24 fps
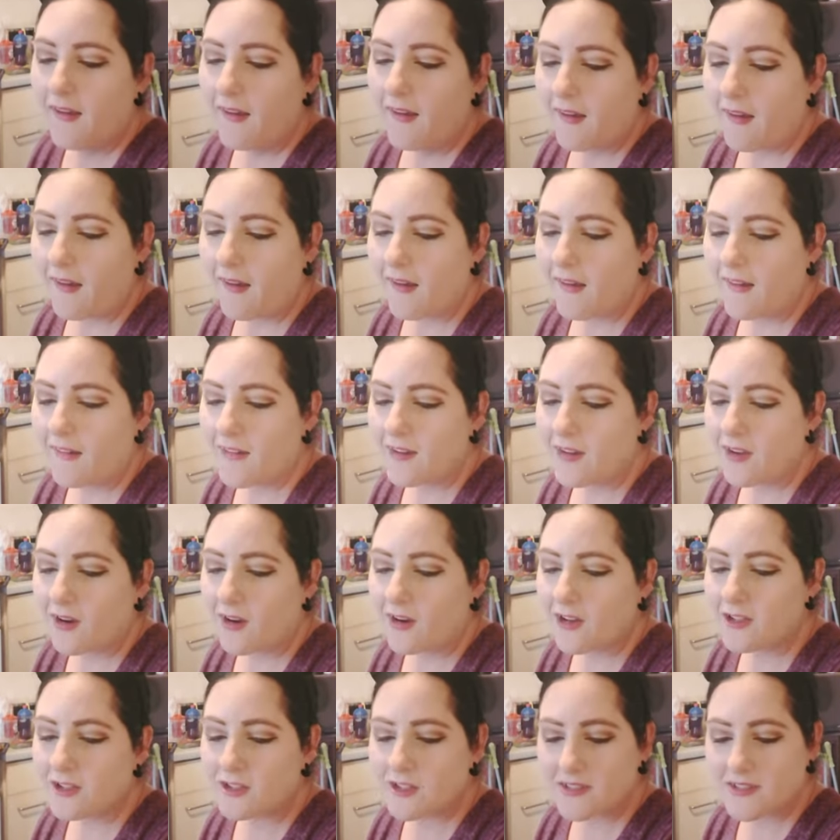and
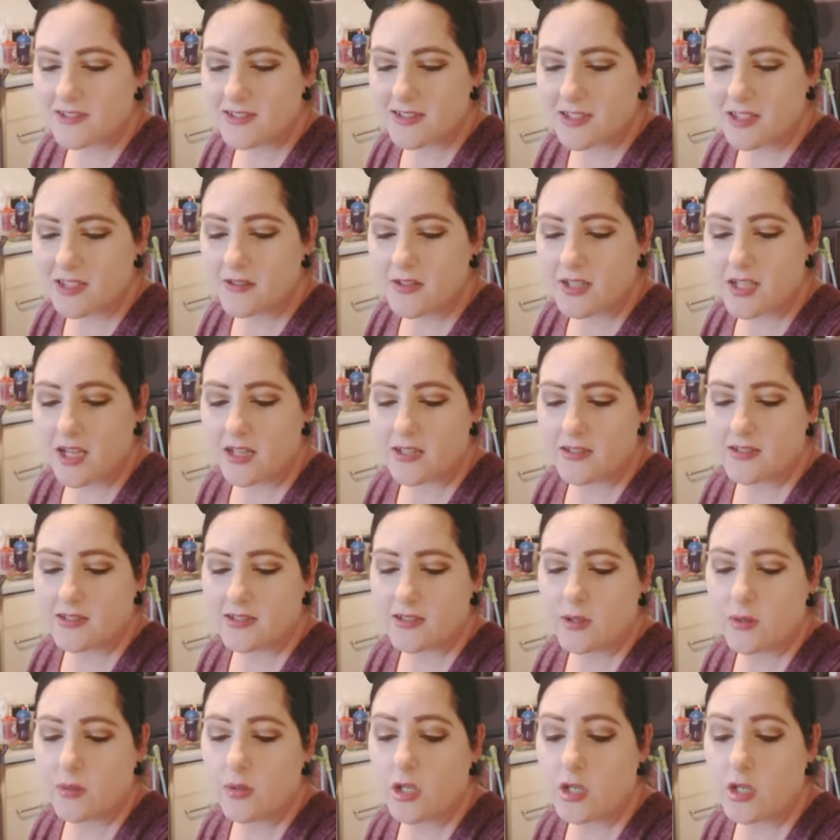I shall see you again soon.